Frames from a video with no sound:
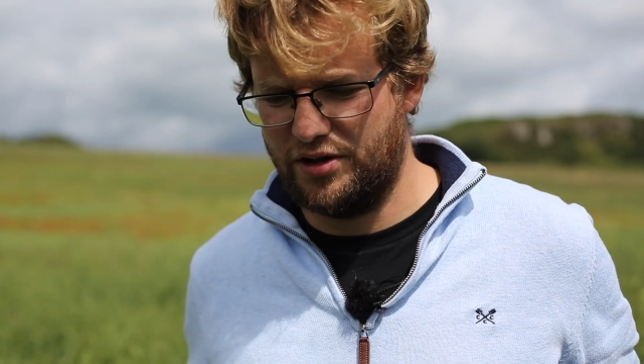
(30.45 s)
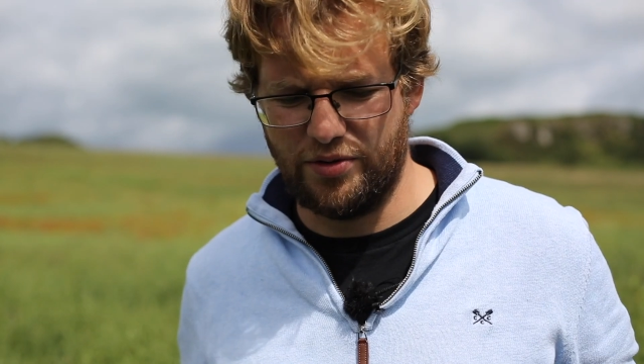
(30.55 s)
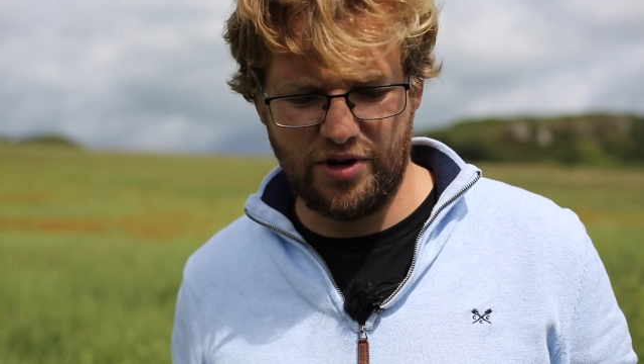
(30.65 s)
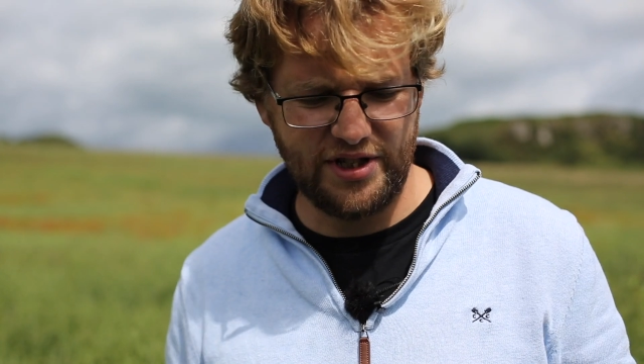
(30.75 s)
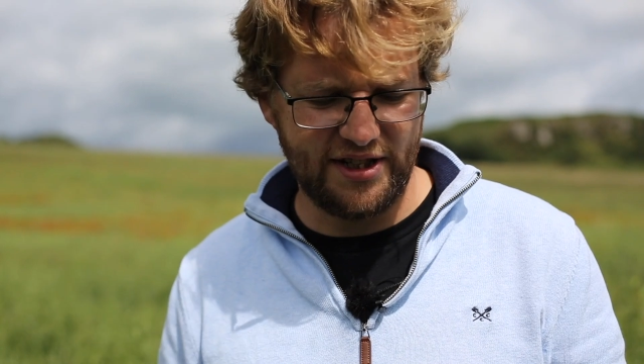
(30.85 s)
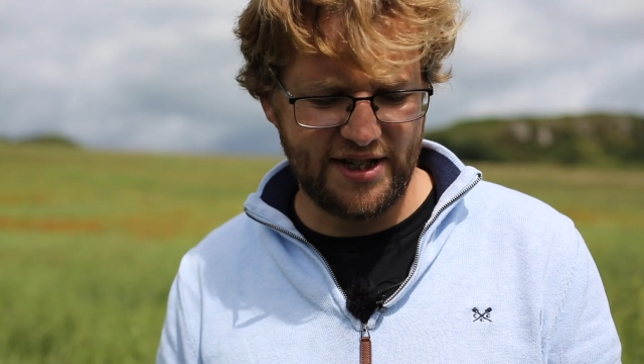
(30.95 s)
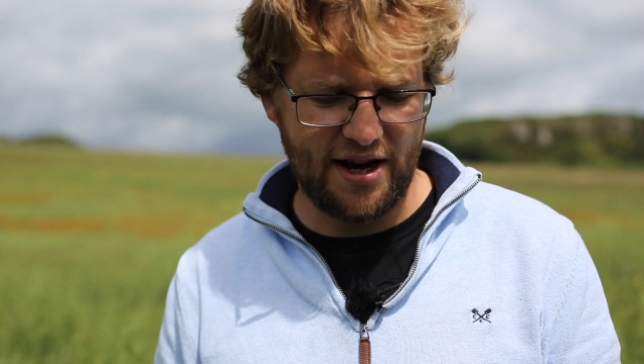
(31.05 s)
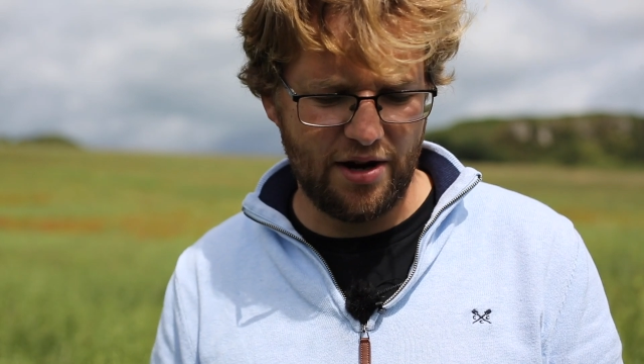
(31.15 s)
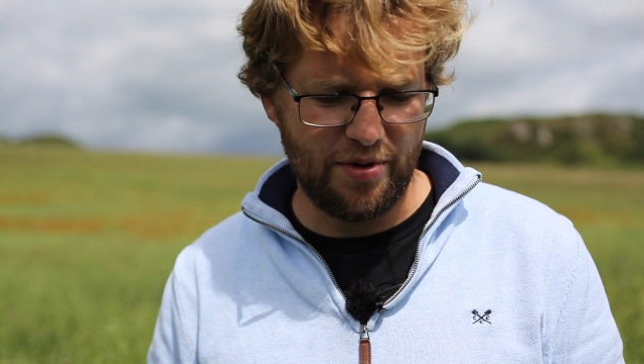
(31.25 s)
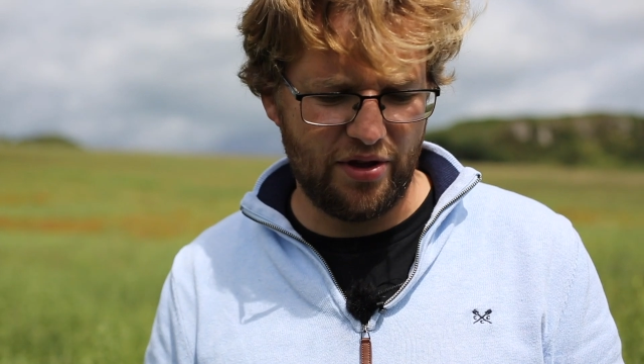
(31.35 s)
So what's
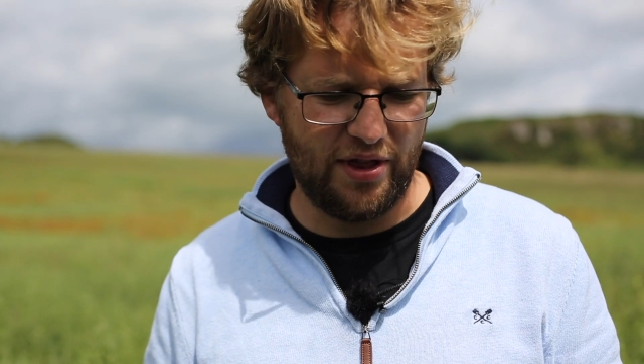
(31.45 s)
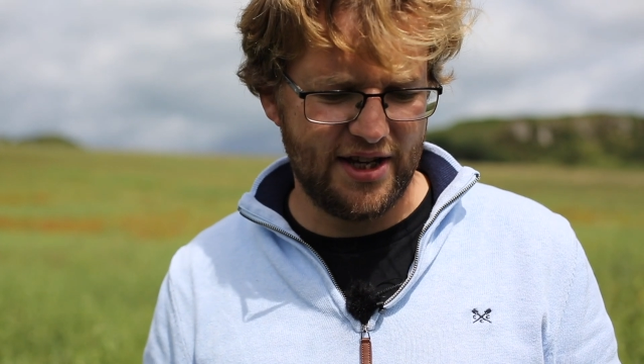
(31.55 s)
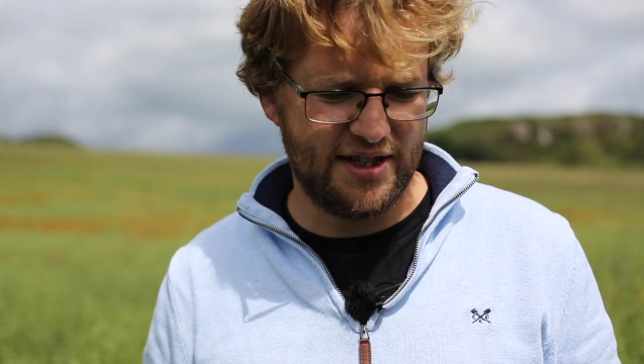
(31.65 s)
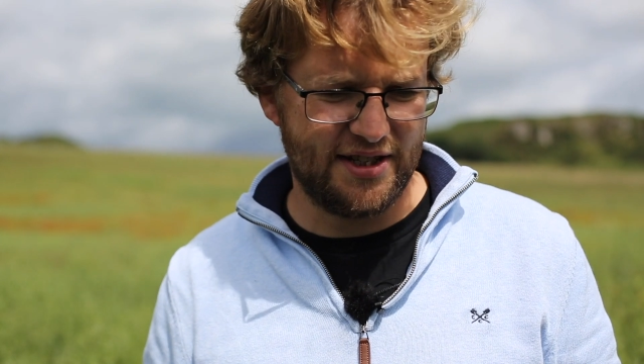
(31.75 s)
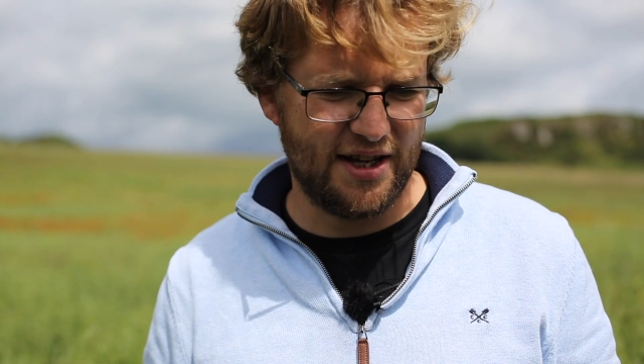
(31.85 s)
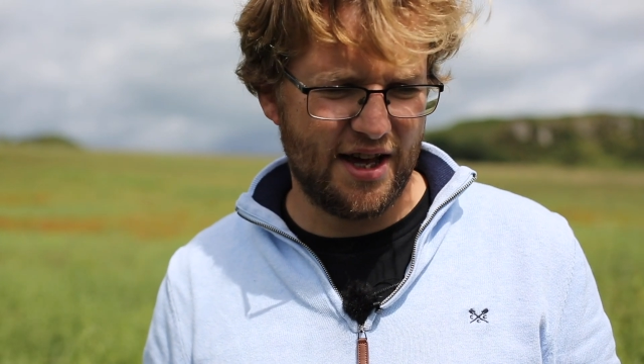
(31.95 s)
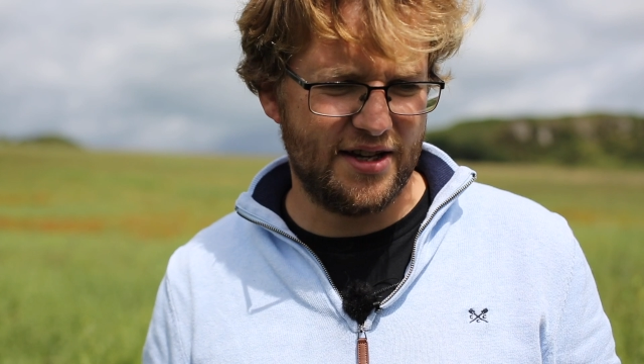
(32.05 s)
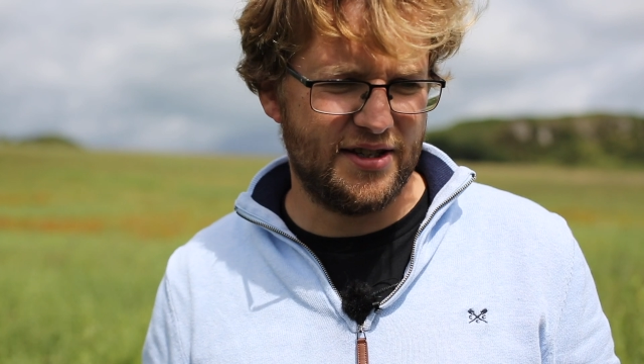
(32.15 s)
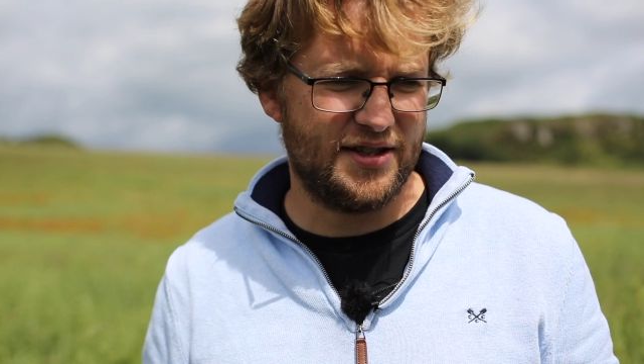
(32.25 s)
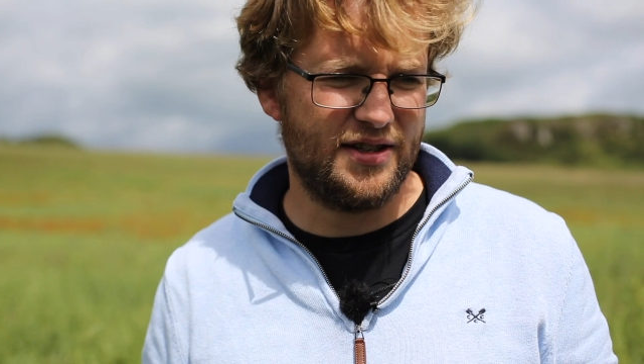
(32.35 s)
exciting about this
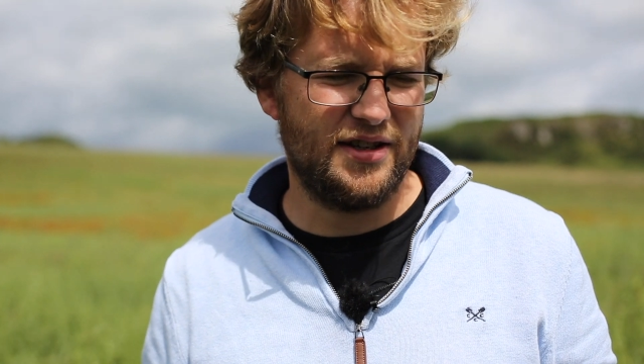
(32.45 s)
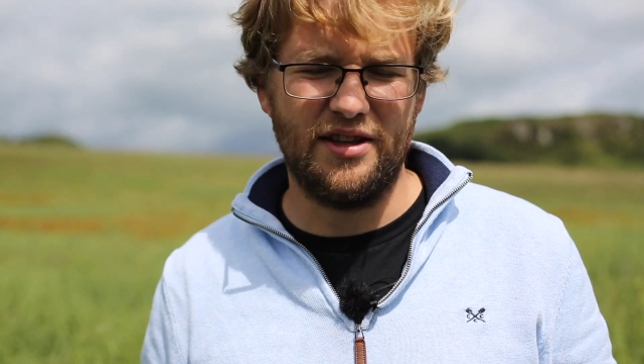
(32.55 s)
is